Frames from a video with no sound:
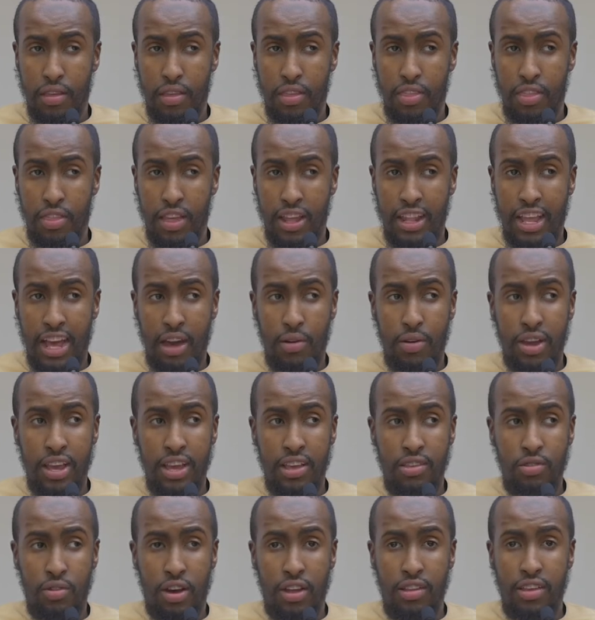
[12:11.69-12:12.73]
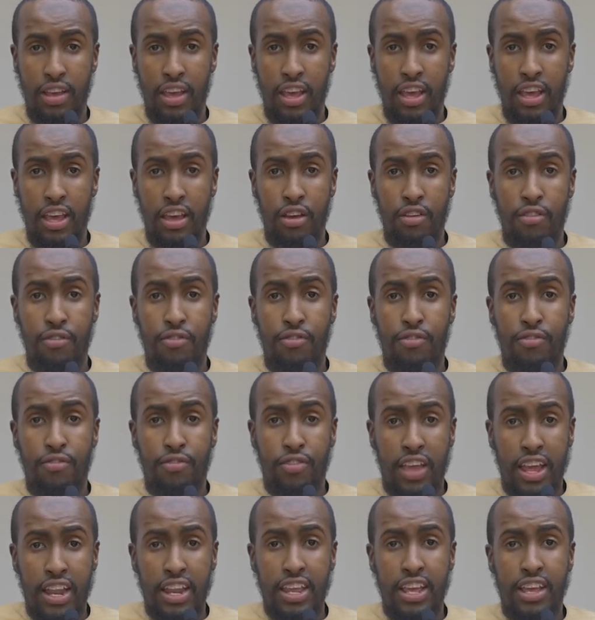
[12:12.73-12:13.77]
Their da'wah is what?
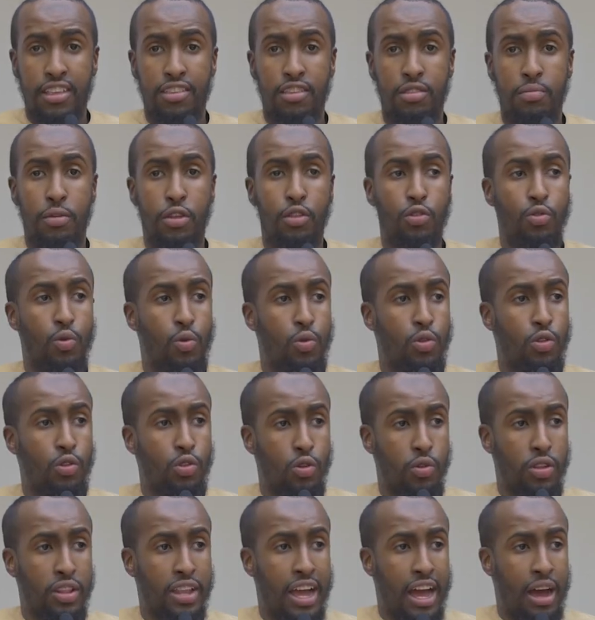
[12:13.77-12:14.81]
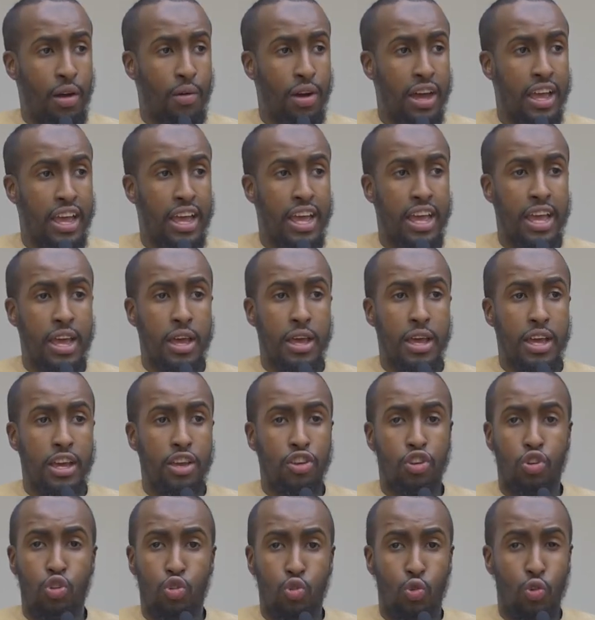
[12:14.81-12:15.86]
10 years he's been do doing da'wah. He
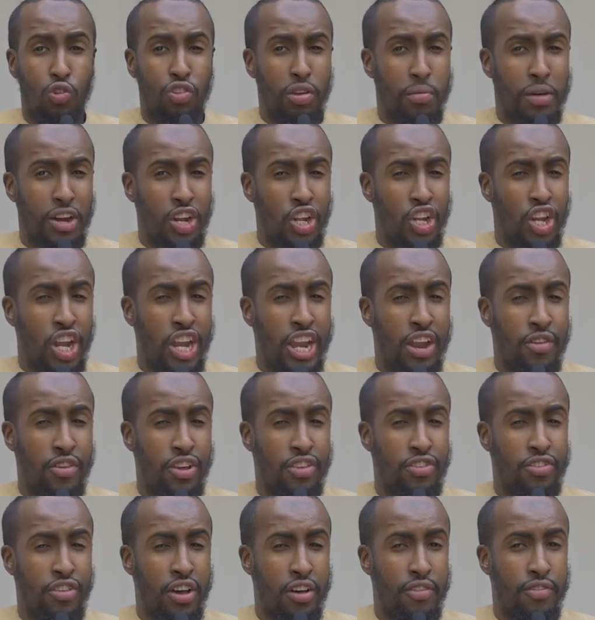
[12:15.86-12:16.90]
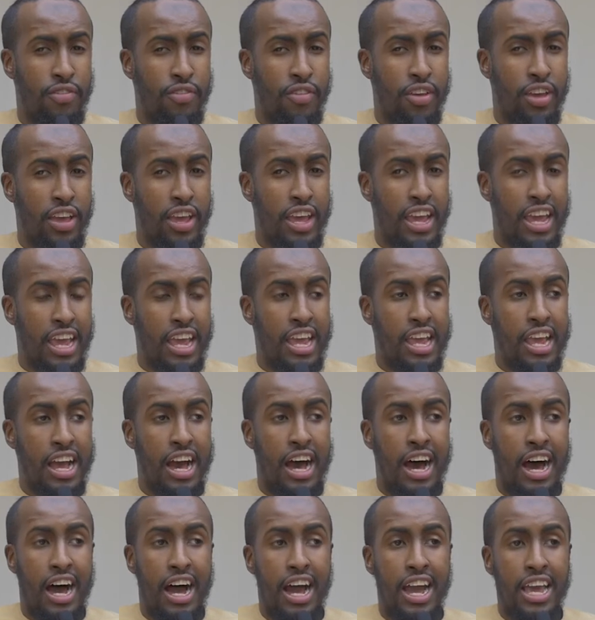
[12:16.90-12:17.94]
talks about generic stuff. He
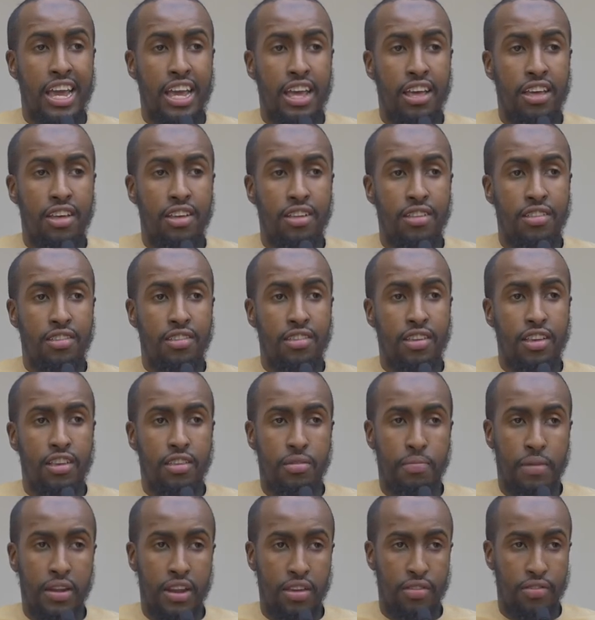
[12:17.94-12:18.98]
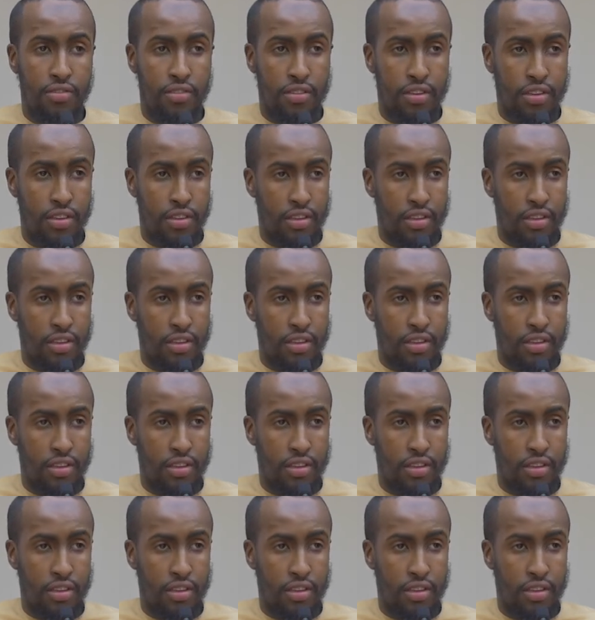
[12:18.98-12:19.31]
hides his belief.